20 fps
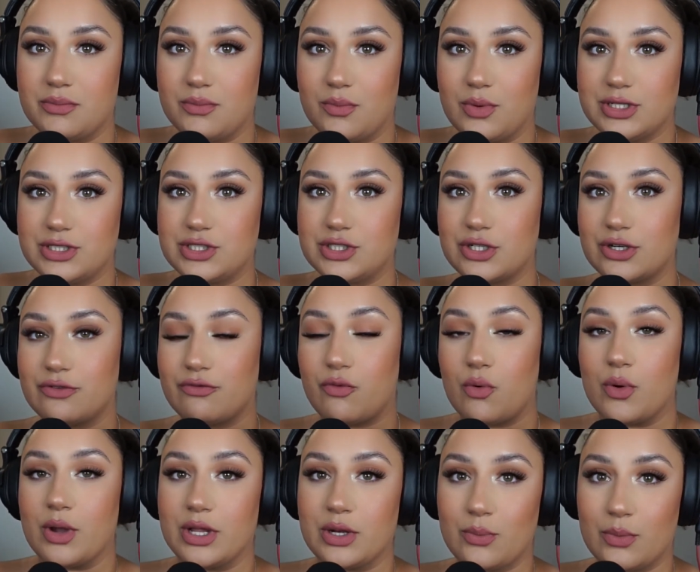What's your
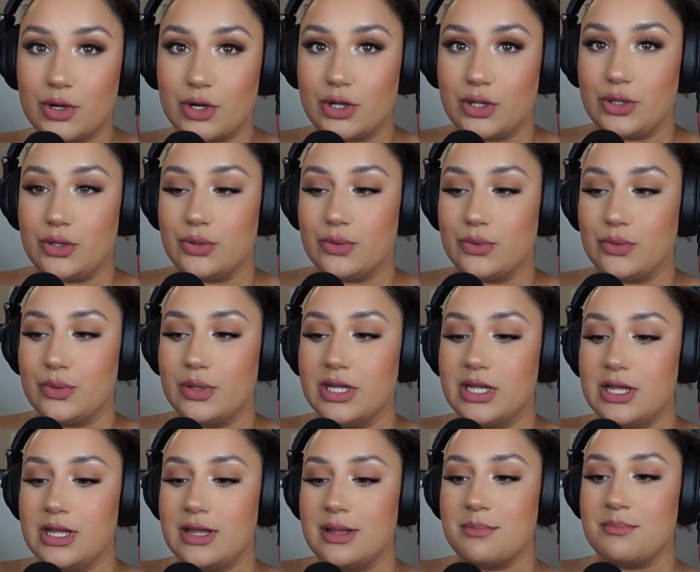void? What are you
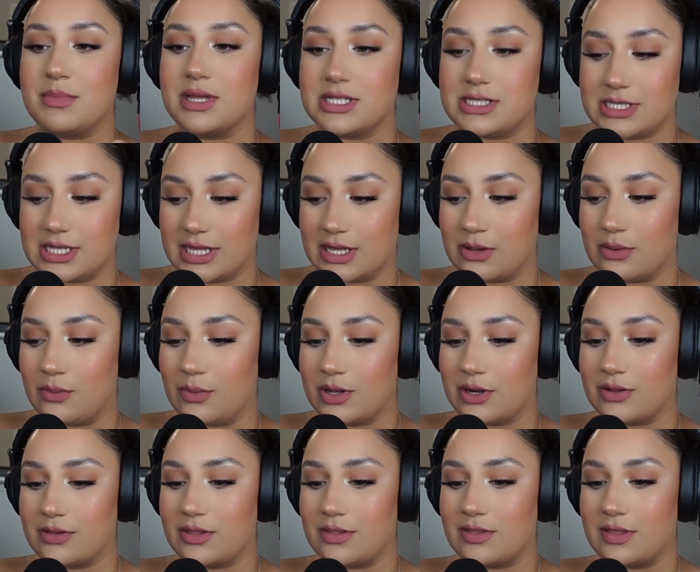missing? What
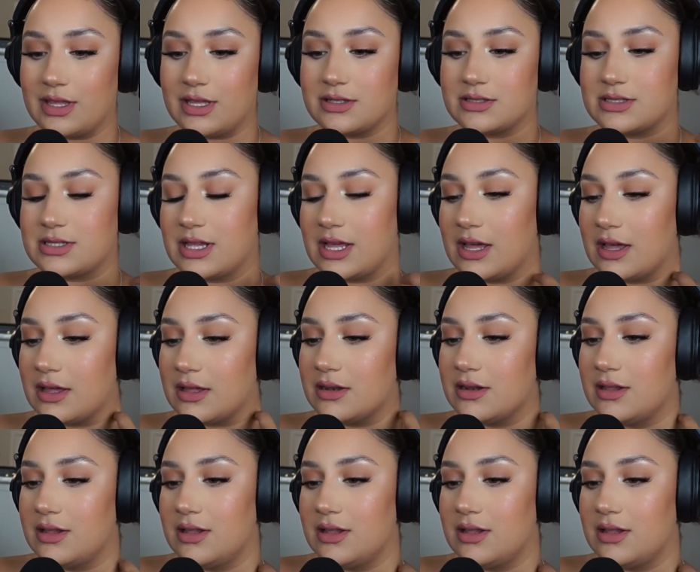are the things that